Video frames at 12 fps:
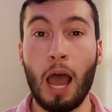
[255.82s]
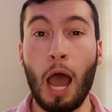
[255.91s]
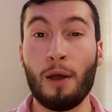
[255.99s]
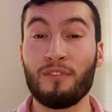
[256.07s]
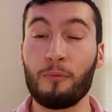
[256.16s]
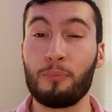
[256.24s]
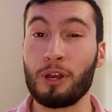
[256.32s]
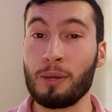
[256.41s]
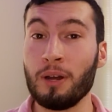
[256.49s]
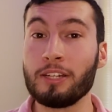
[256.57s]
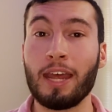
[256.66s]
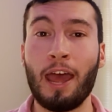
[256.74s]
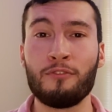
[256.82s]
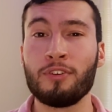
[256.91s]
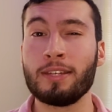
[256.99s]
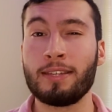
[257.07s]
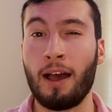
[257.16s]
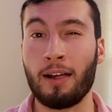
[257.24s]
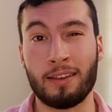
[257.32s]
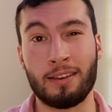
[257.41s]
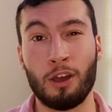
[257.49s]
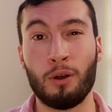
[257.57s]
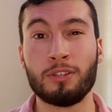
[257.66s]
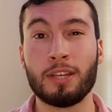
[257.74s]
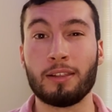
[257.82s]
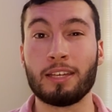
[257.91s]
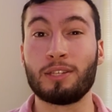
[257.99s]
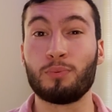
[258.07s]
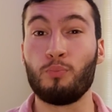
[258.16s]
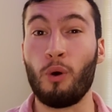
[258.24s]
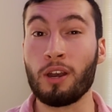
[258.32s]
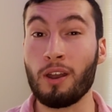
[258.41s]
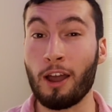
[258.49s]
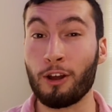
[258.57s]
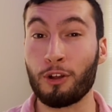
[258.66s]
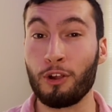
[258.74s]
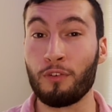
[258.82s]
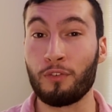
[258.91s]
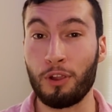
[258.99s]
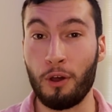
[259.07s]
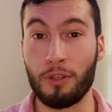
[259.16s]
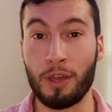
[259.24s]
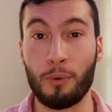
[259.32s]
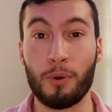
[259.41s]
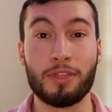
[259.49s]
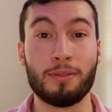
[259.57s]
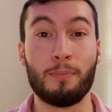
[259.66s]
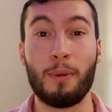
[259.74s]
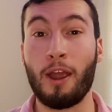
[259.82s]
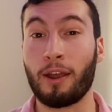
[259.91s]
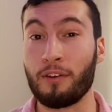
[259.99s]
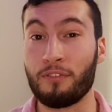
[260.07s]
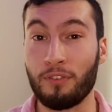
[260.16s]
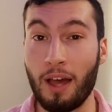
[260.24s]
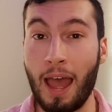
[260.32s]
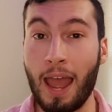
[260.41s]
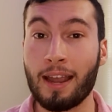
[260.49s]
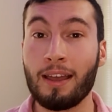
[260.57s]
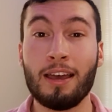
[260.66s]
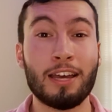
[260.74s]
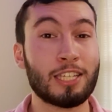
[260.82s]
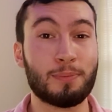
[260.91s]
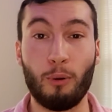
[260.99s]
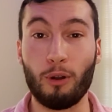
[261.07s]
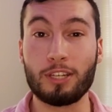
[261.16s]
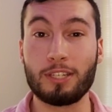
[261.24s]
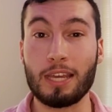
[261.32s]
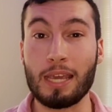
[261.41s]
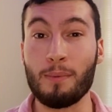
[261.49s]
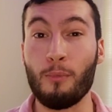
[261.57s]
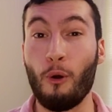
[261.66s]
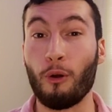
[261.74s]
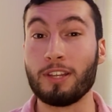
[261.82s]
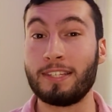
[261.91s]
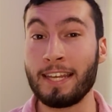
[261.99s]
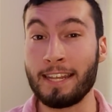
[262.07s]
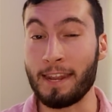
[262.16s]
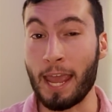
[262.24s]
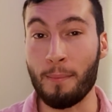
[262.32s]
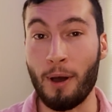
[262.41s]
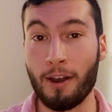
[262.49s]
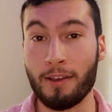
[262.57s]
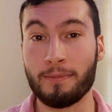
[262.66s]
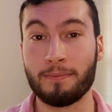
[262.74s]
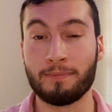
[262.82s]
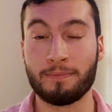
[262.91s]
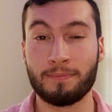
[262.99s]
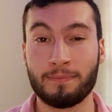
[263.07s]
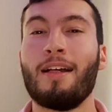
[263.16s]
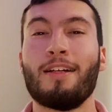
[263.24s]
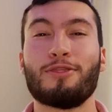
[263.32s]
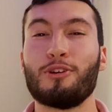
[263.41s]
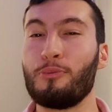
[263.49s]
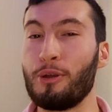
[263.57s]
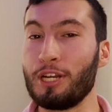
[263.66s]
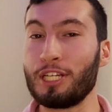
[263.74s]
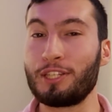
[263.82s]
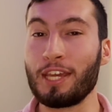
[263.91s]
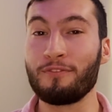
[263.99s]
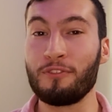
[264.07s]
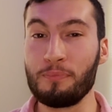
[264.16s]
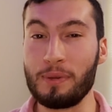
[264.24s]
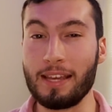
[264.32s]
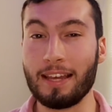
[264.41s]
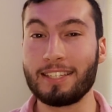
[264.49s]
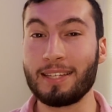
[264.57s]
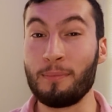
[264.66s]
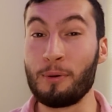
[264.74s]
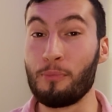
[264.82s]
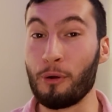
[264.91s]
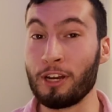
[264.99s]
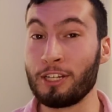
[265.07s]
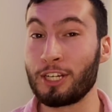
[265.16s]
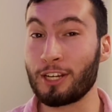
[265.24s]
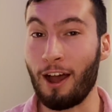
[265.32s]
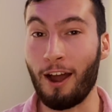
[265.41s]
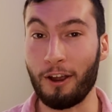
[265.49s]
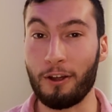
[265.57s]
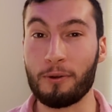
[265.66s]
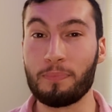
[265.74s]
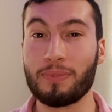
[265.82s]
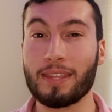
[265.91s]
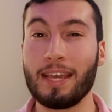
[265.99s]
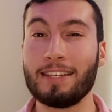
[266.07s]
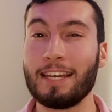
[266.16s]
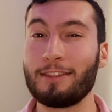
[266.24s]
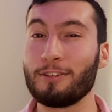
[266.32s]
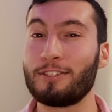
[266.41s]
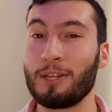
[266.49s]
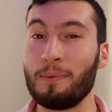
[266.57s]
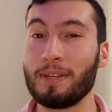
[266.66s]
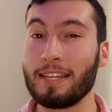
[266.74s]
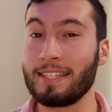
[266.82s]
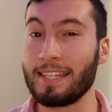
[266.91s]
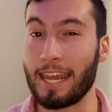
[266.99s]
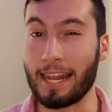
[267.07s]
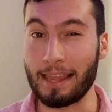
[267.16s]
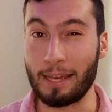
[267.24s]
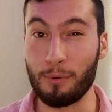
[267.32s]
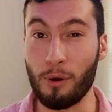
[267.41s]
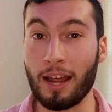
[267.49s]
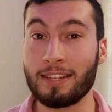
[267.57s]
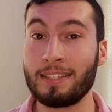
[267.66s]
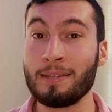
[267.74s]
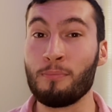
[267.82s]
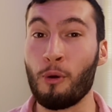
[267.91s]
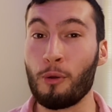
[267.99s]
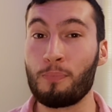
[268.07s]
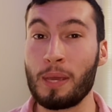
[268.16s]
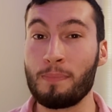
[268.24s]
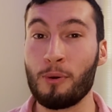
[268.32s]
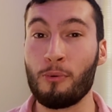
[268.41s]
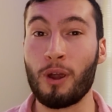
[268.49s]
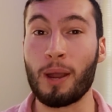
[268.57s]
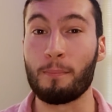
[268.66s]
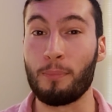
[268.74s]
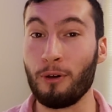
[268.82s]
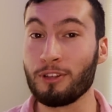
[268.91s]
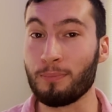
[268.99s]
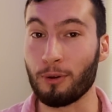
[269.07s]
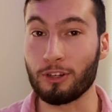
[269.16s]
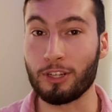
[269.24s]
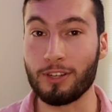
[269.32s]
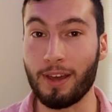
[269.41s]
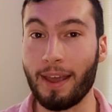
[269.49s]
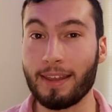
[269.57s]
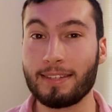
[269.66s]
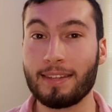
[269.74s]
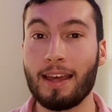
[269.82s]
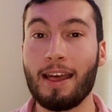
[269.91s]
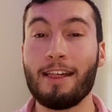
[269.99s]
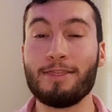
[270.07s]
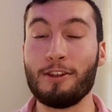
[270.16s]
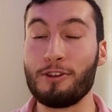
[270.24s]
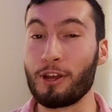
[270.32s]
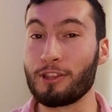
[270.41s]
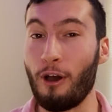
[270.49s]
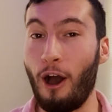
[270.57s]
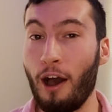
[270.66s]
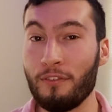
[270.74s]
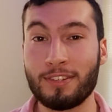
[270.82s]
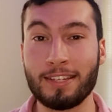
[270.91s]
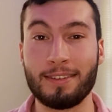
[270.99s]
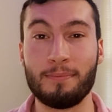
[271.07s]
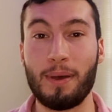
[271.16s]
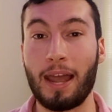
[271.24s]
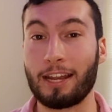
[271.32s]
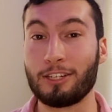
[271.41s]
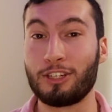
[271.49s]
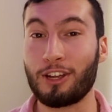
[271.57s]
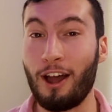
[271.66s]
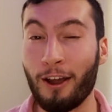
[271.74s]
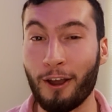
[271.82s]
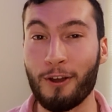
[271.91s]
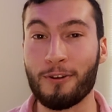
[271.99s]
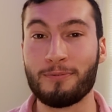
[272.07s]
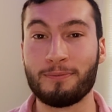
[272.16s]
However, pretty much every Italian owns at least one article of clothing with an American flag, sports team, or city name on it. The weirdest thing for me as someone born in Chicago is that there's some days in Italy where I see more people wearing Bulls merchandise than during the off-season back in Chicago.